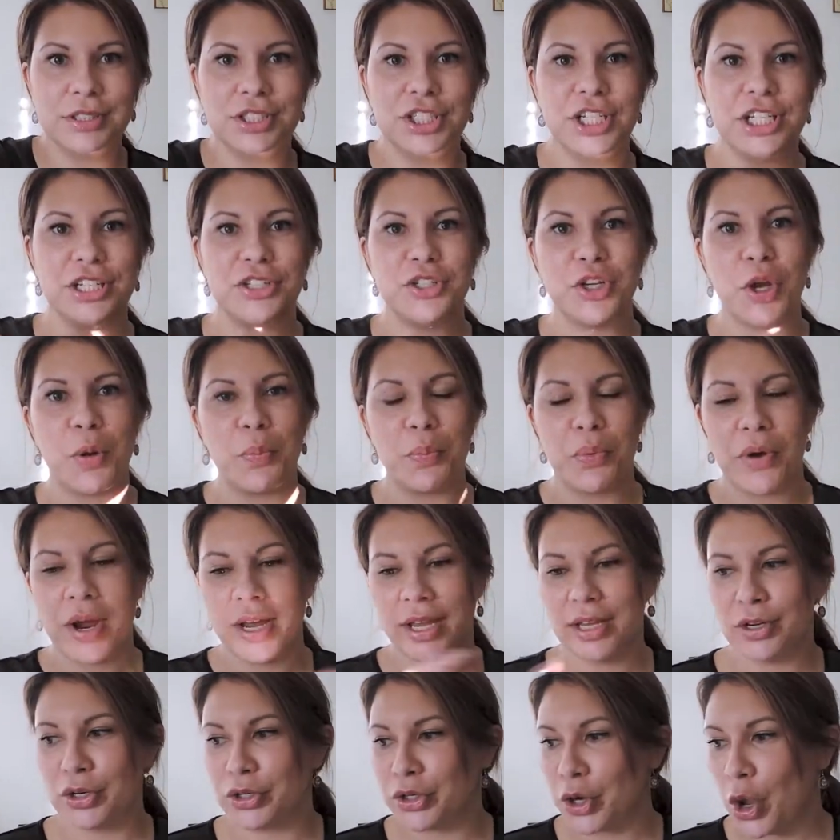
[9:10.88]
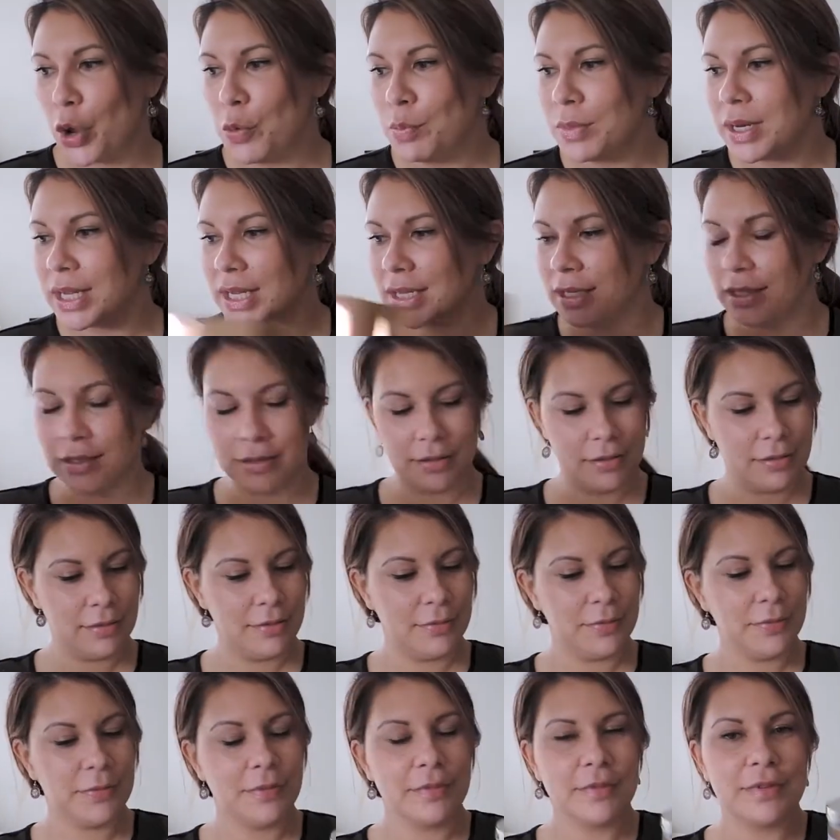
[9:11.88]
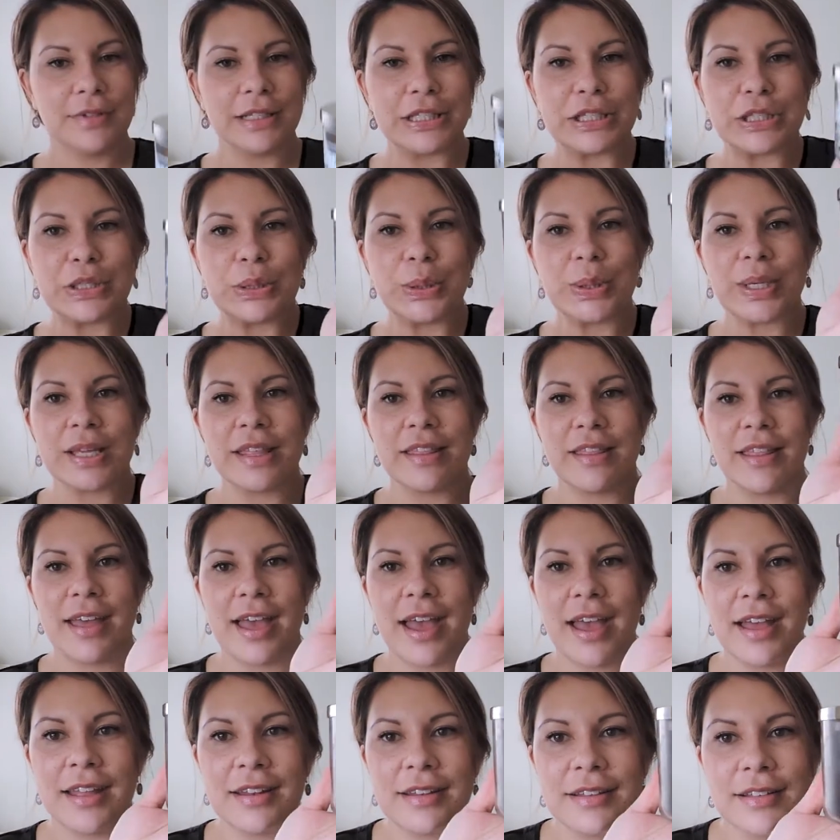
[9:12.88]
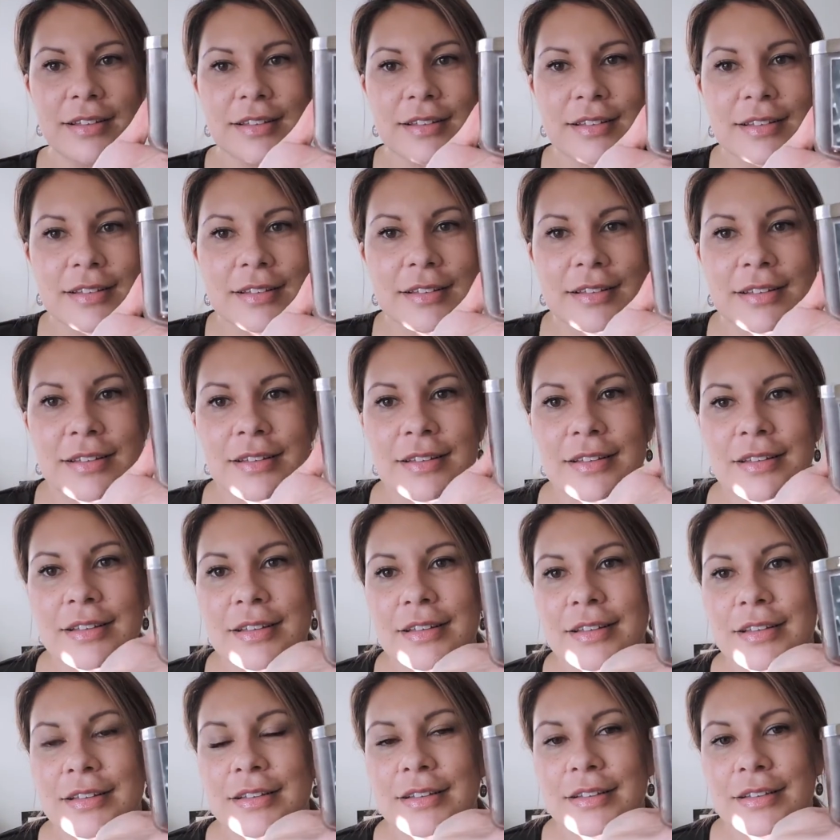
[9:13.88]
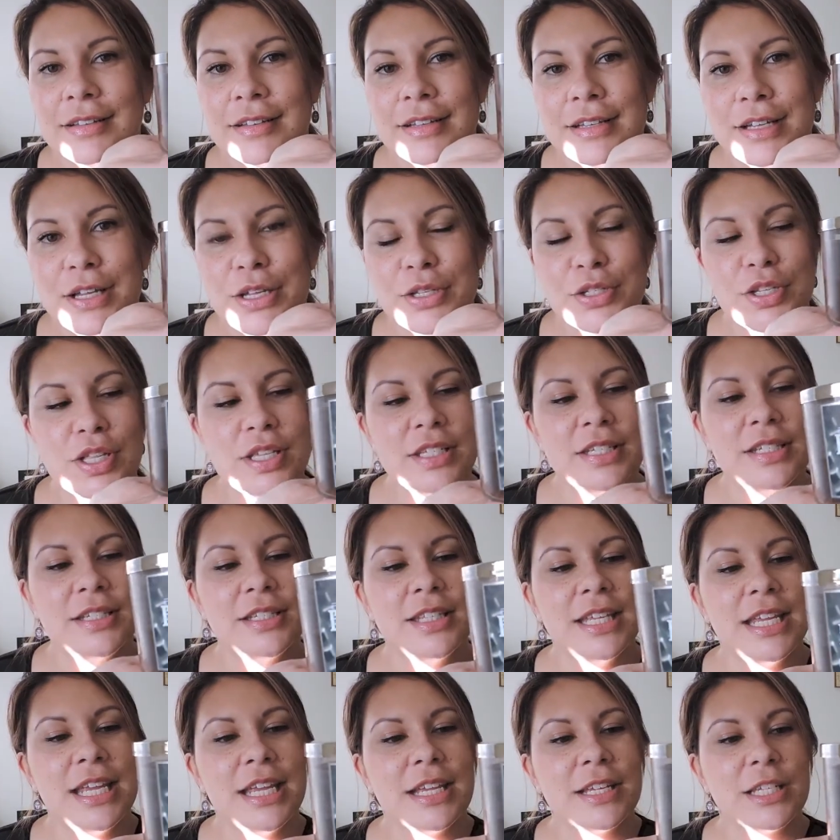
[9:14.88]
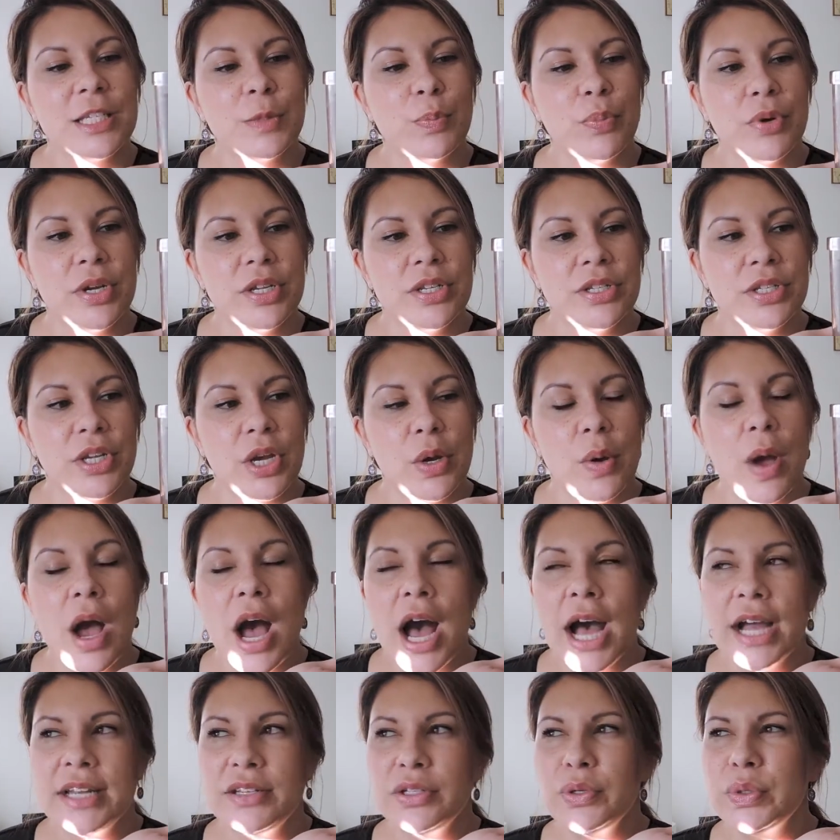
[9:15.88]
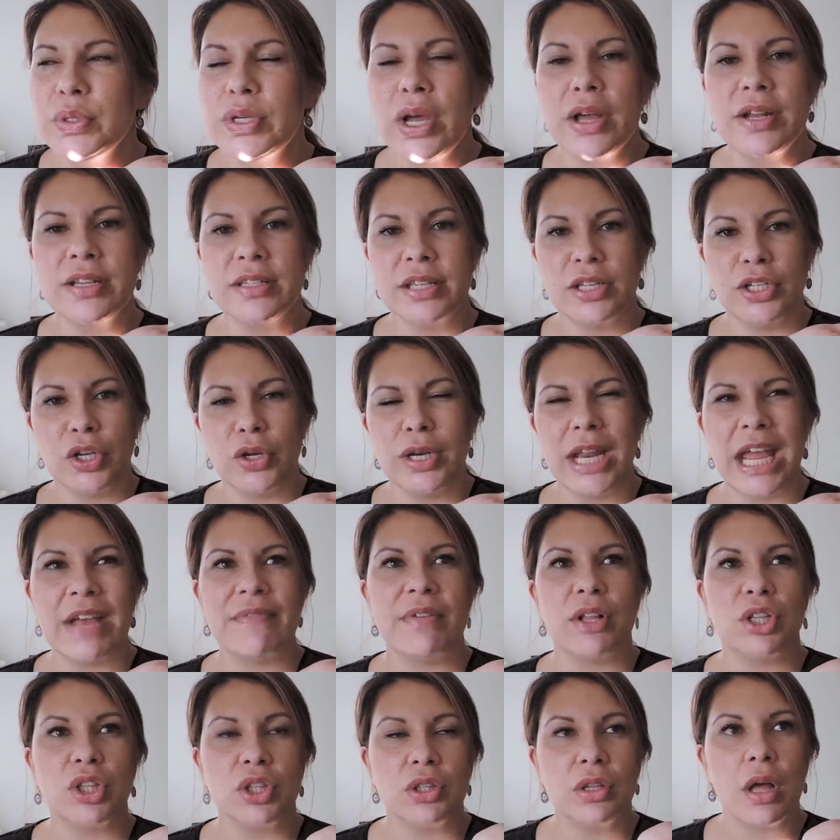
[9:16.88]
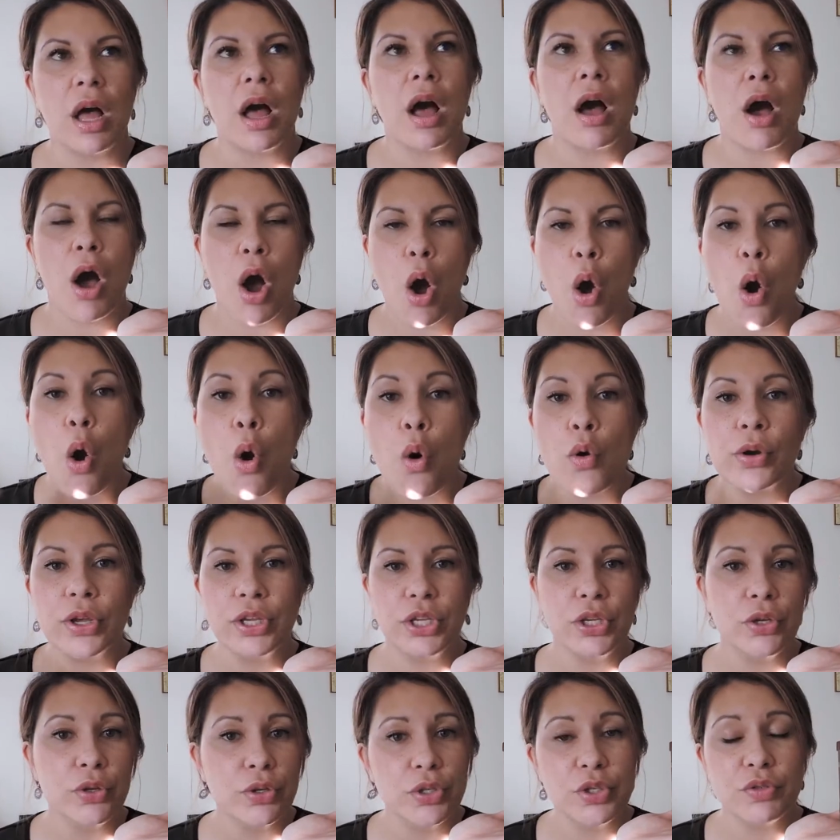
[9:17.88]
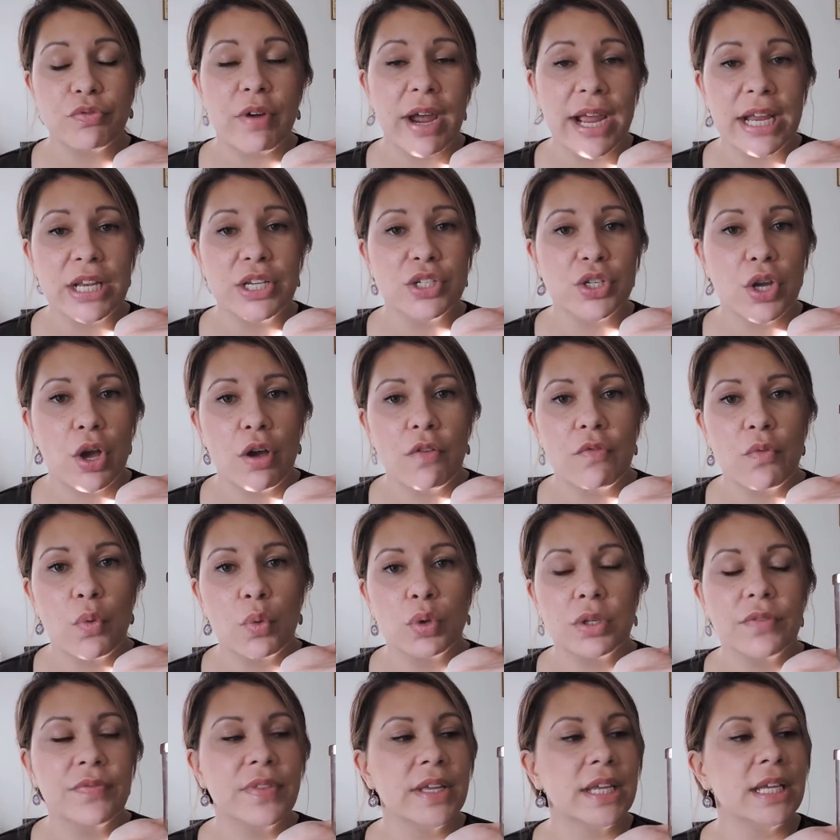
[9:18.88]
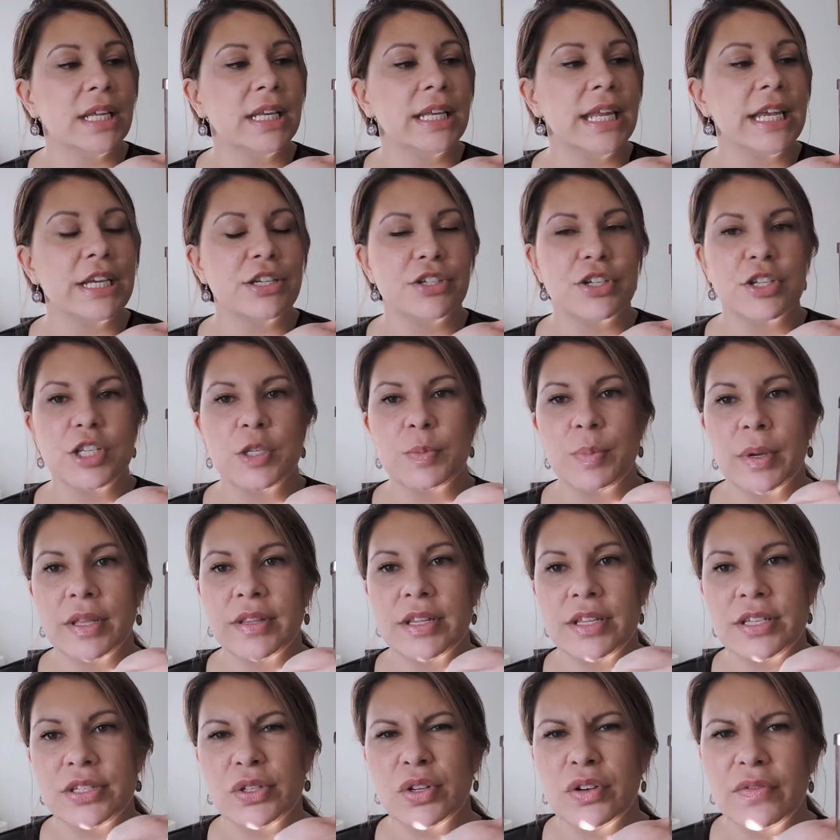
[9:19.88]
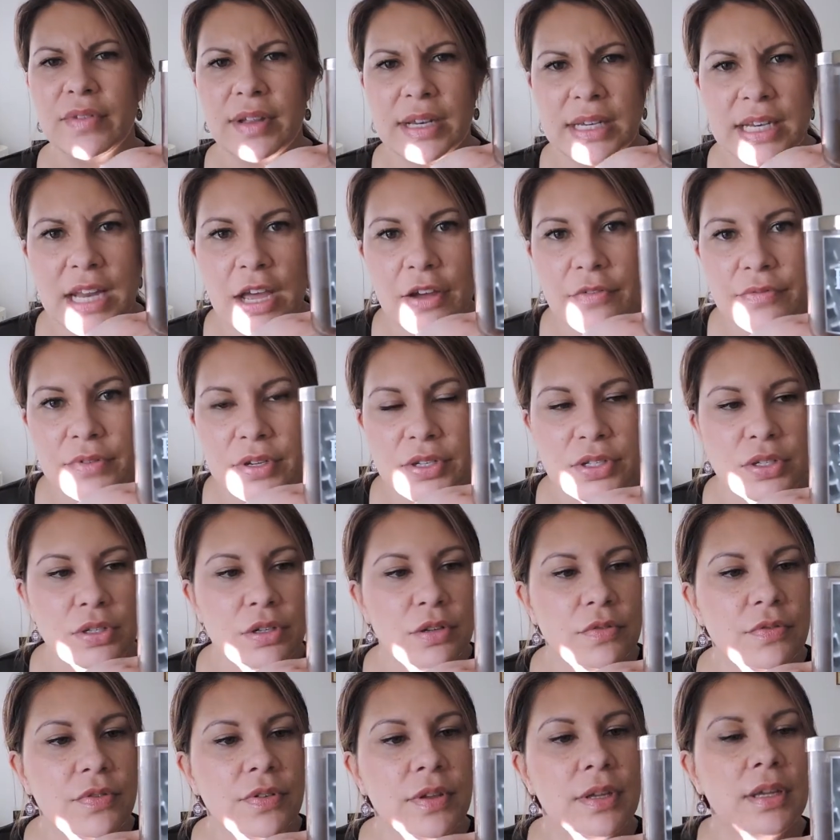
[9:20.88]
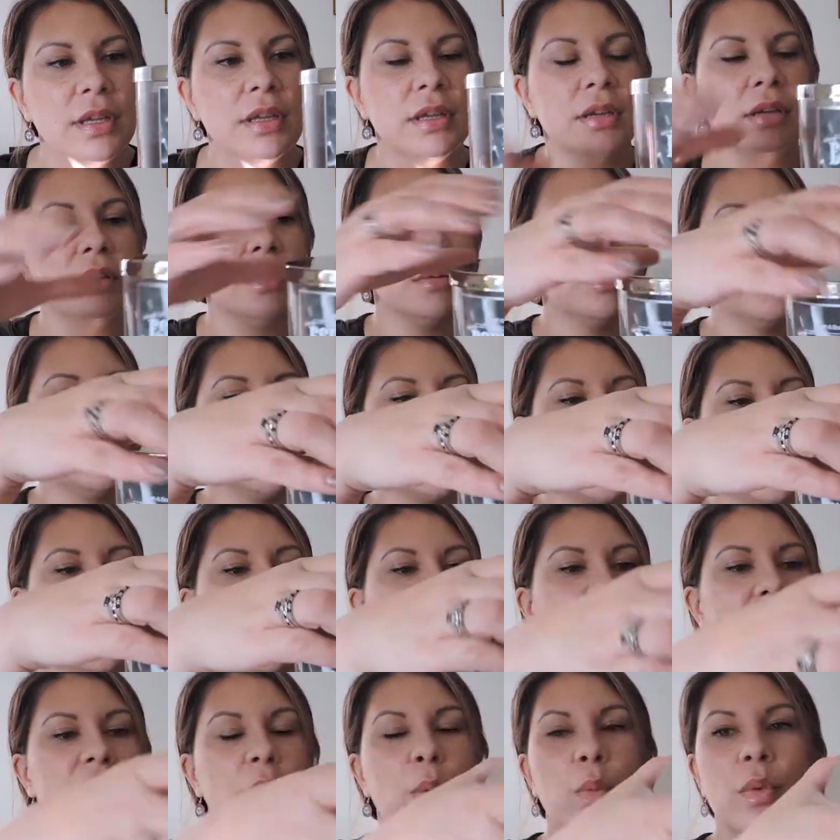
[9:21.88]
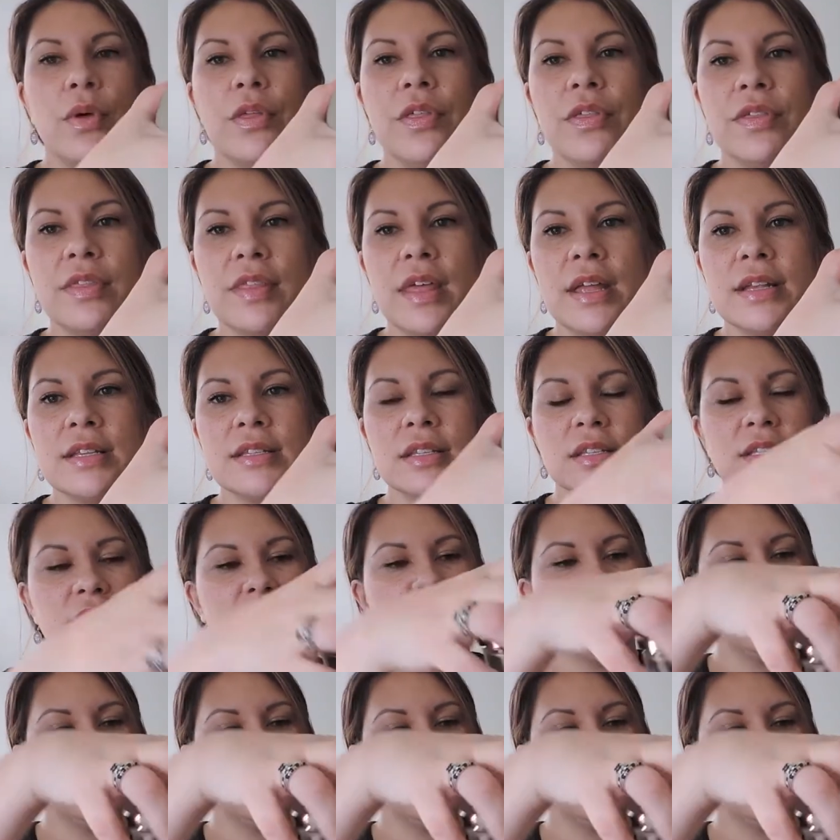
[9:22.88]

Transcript: Jeez, don't break it on opening it. Look at that. So this is the Espresso. I do notice they don't have a whole huge range of all of the collections, but there's sort of enough to sort of play around with. And that's the